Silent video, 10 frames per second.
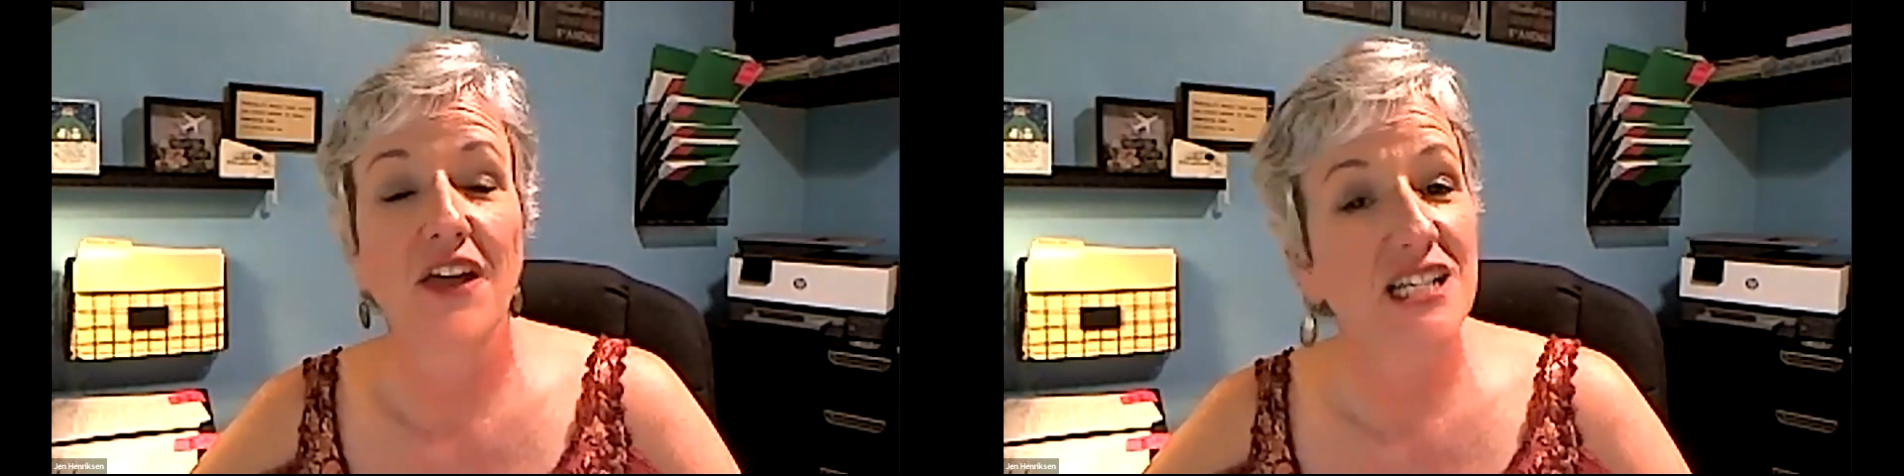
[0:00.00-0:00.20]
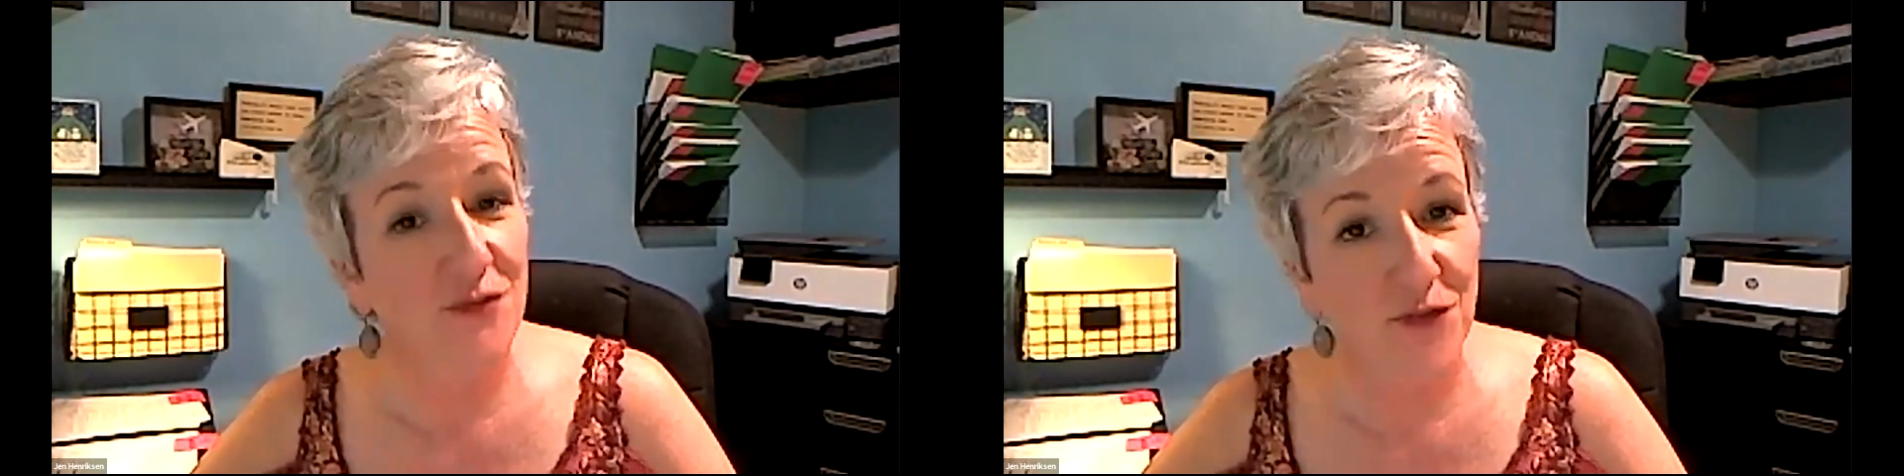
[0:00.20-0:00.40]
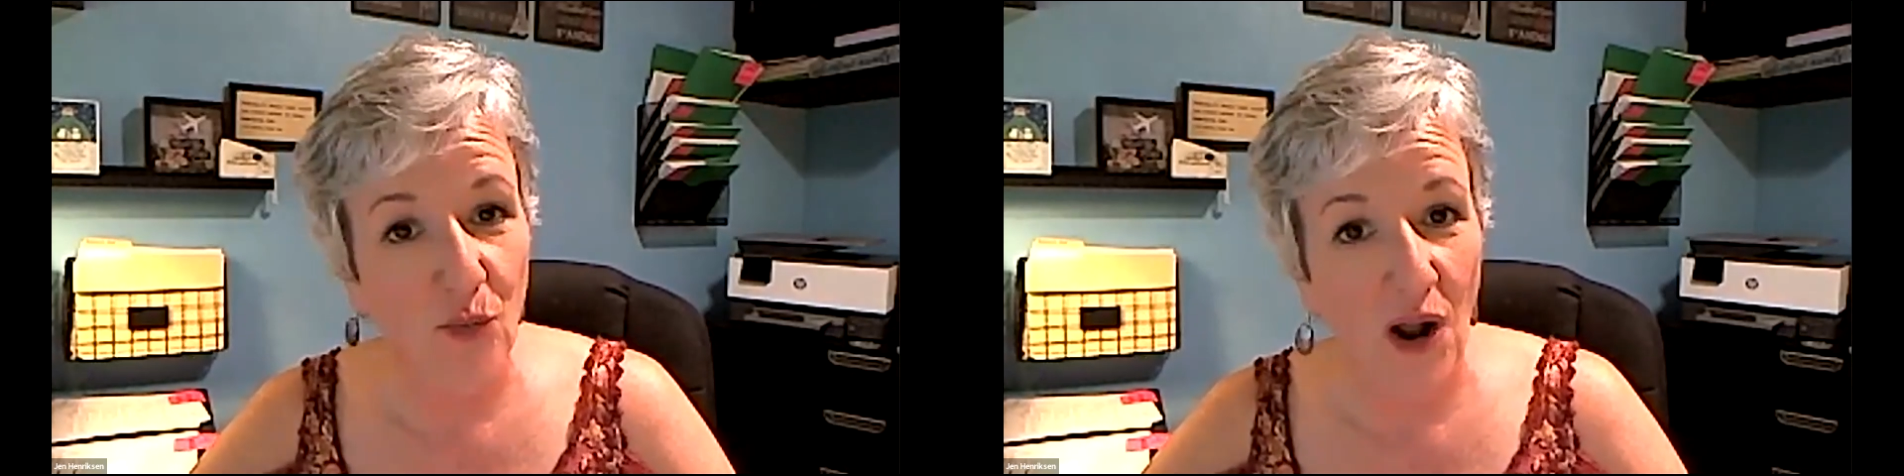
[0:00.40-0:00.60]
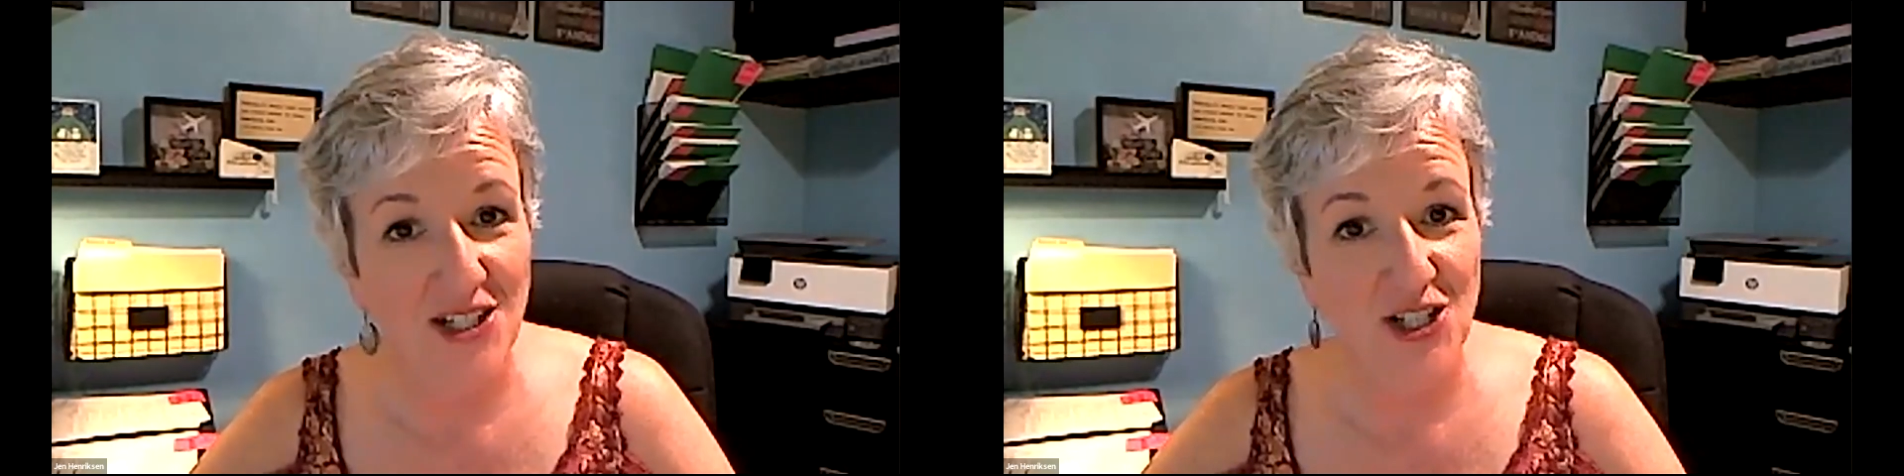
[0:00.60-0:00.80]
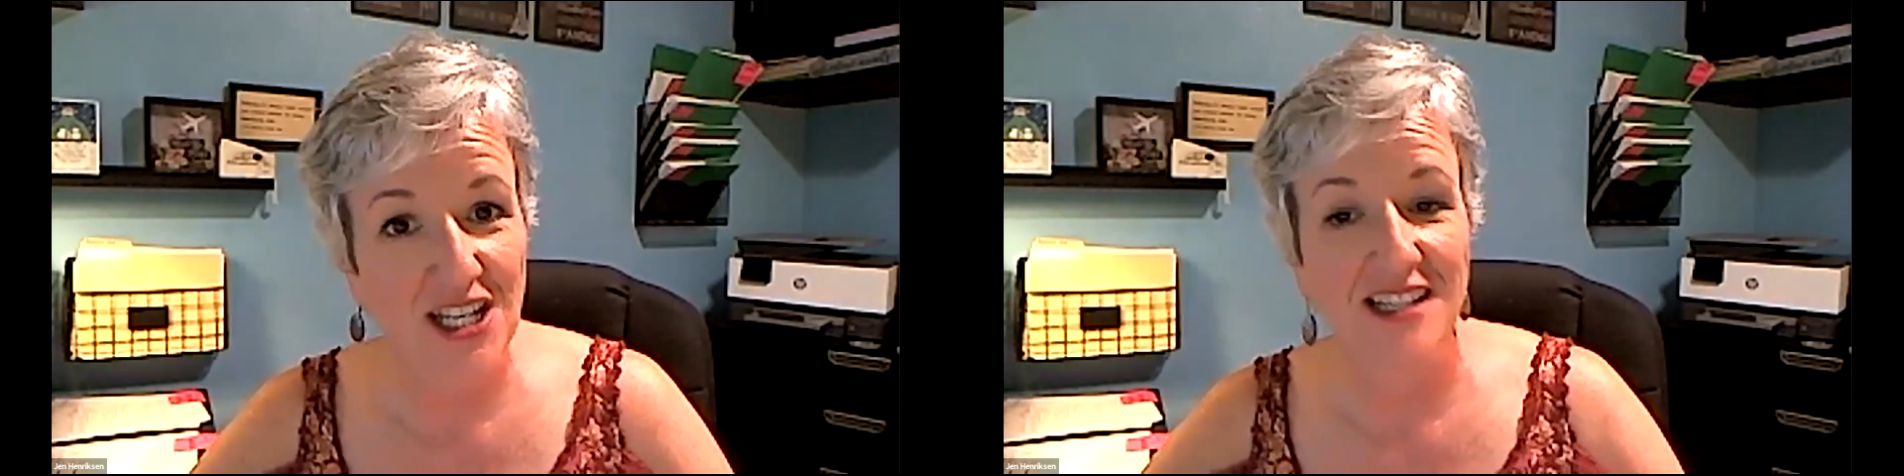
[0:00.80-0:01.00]
Thanks for
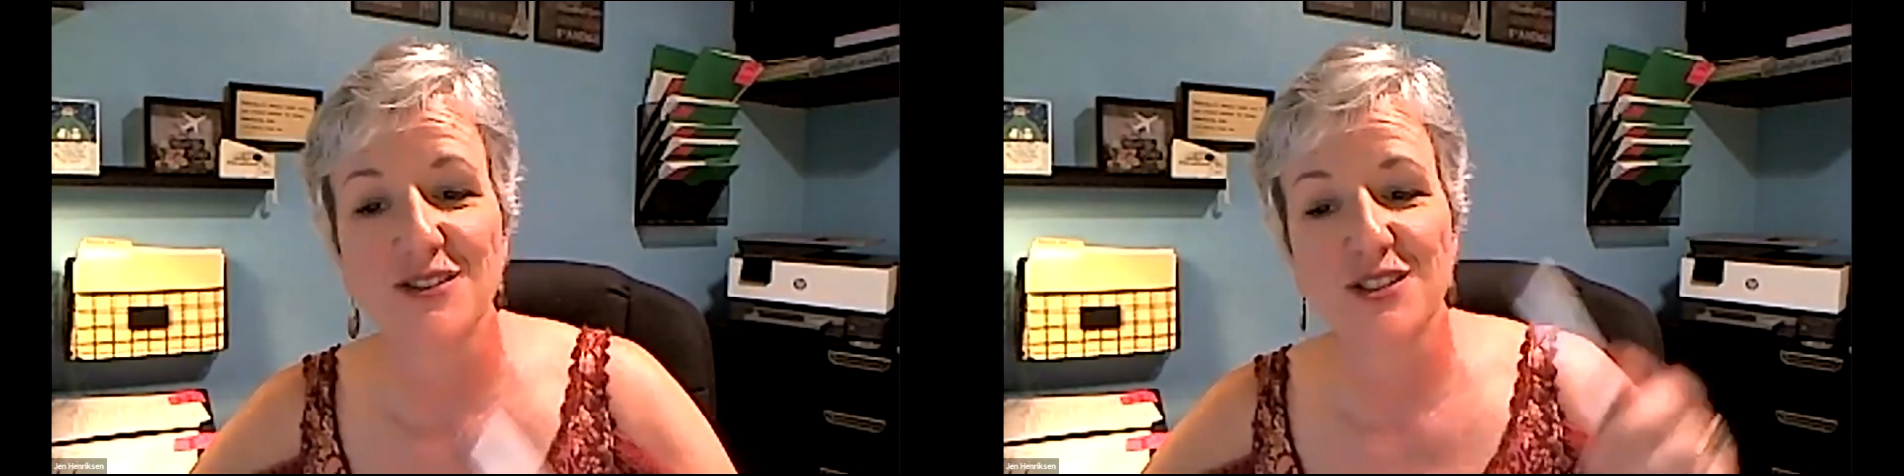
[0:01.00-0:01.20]
watching.